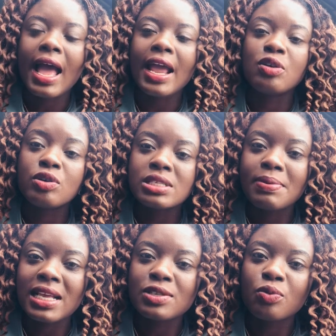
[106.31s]
i know his
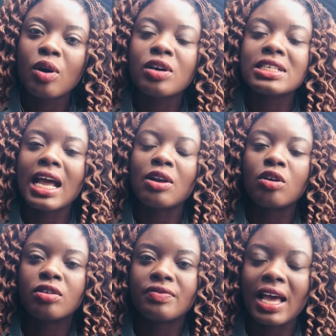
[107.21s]
password and
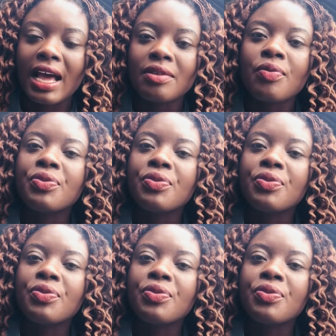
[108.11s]
all of that